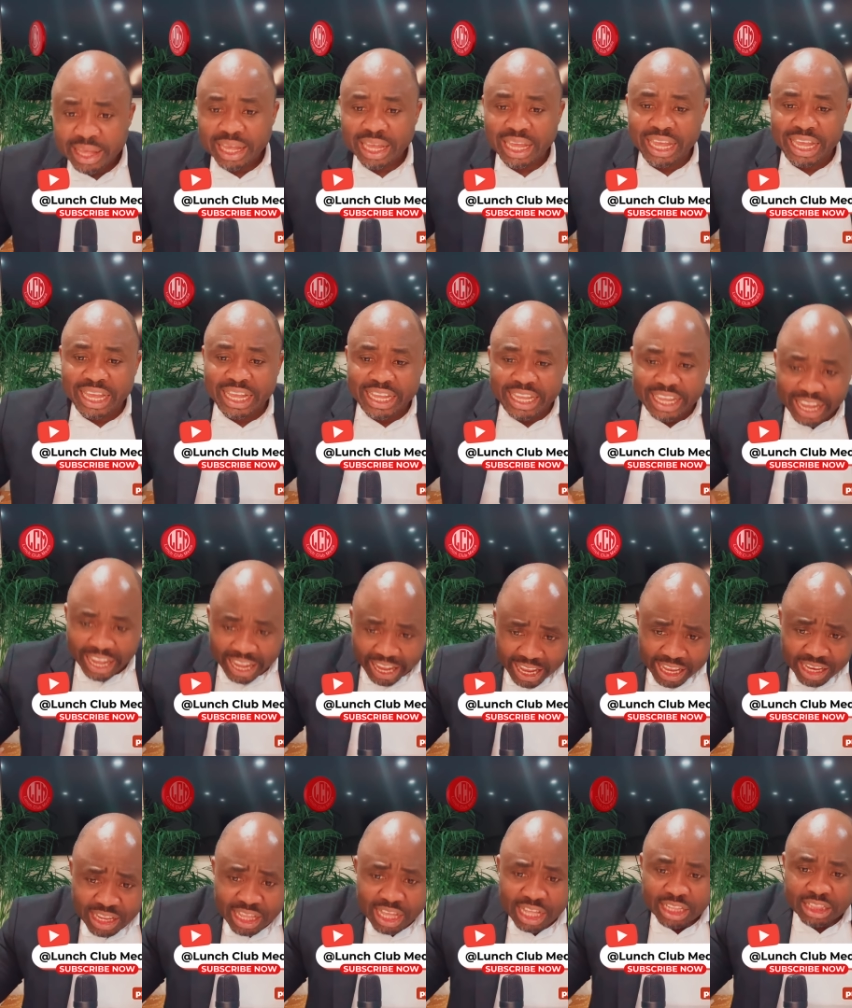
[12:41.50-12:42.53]

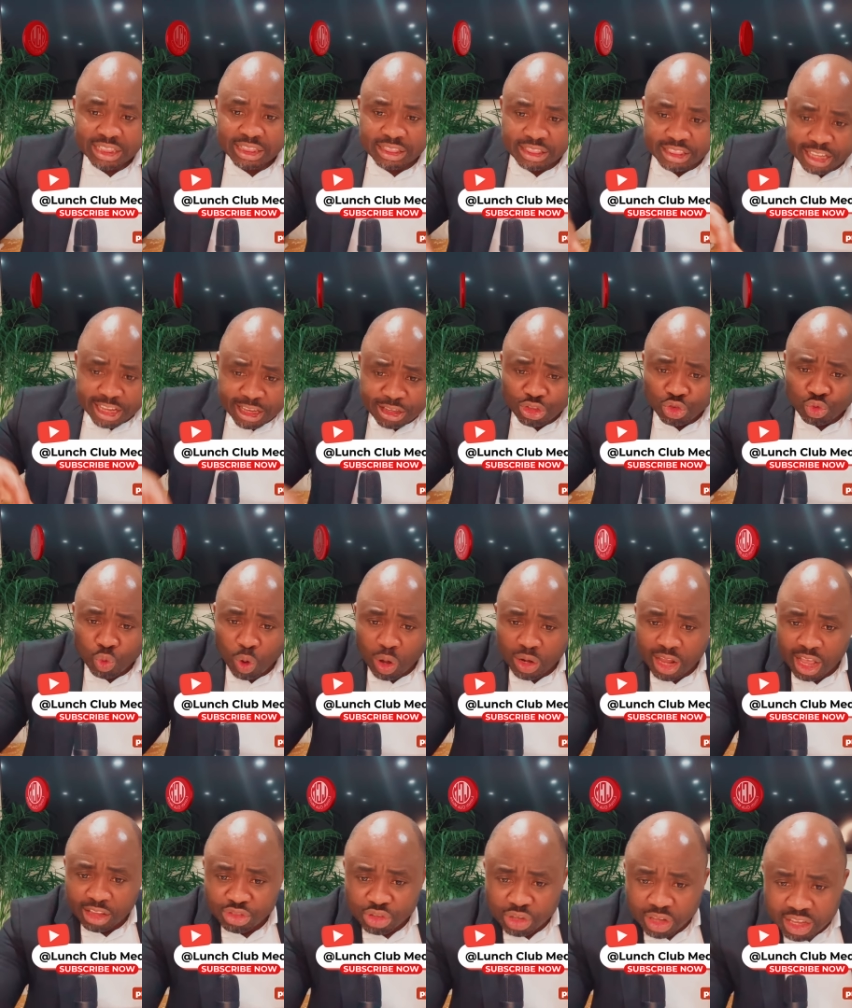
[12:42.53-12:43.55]
Again, this
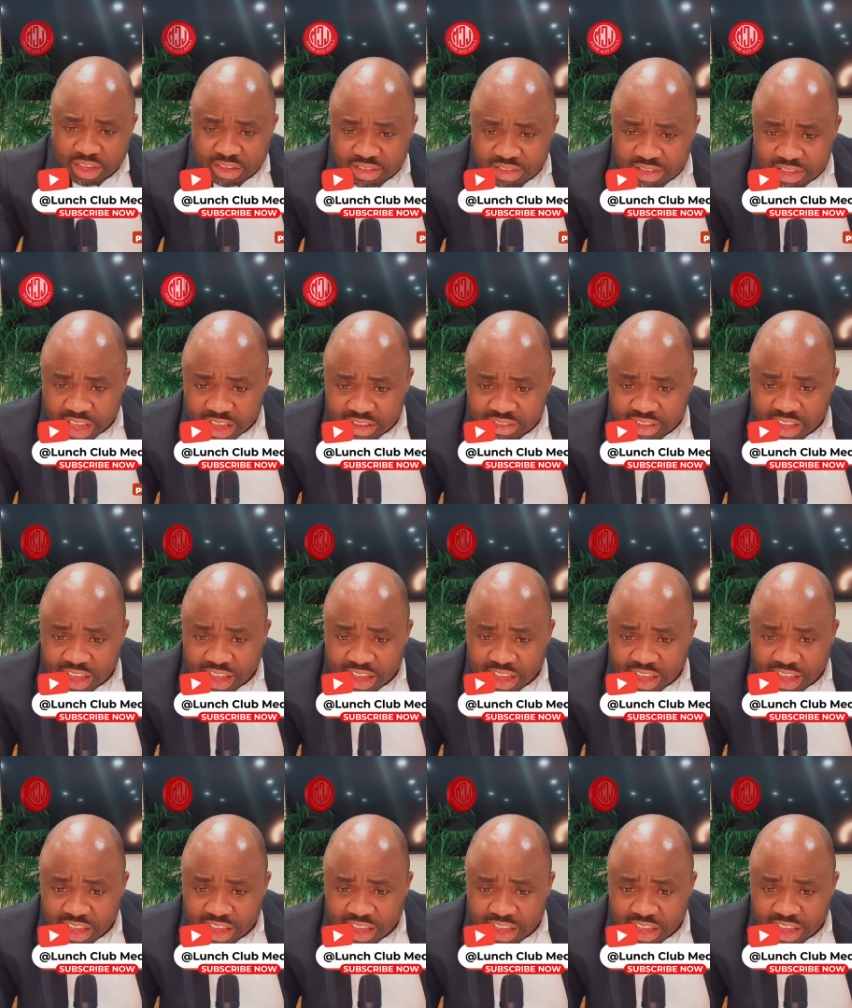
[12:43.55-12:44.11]
one, as you can see,